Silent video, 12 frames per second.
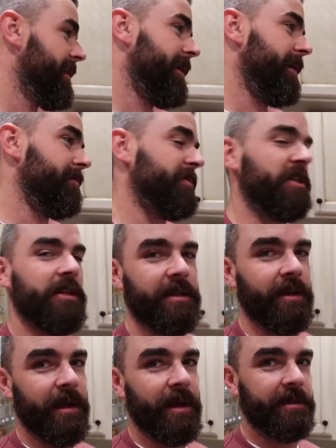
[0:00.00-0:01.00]
Um, she's
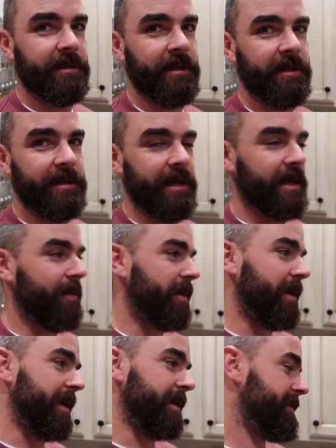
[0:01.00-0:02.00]
still there, she's gonna stay a couple
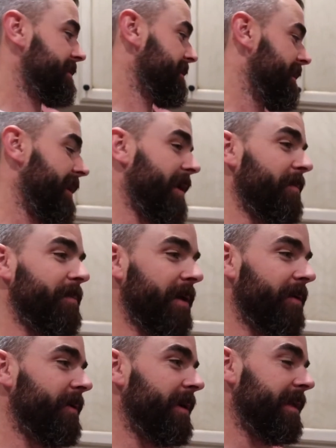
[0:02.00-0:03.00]
nights, um,
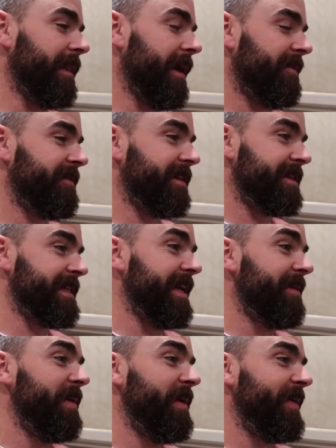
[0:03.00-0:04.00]
but we left the
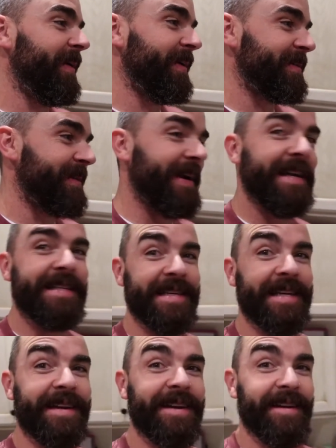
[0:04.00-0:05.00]
cinnamon rolls
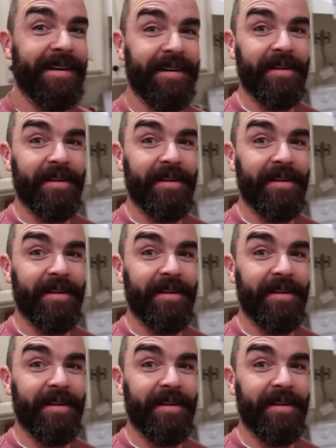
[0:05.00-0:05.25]
raising,